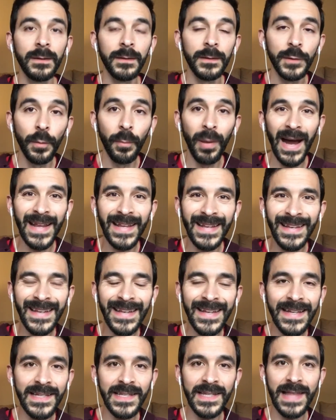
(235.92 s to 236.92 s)
Your body
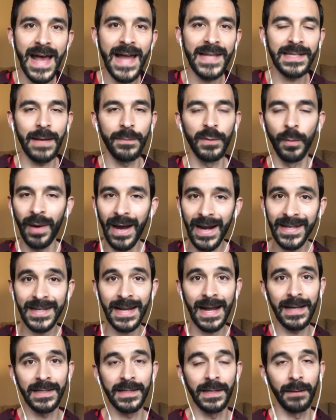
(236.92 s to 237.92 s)
needs that time. Your body's
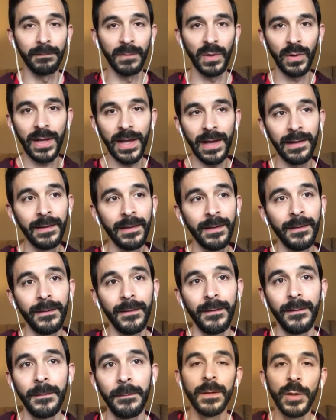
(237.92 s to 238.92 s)
not dumb, okay?
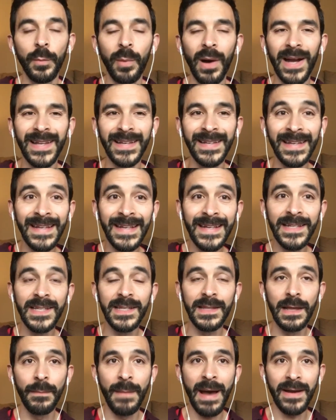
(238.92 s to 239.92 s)
Your body needs
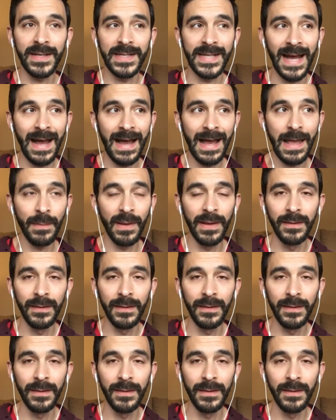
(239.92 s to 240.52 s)
the amount of time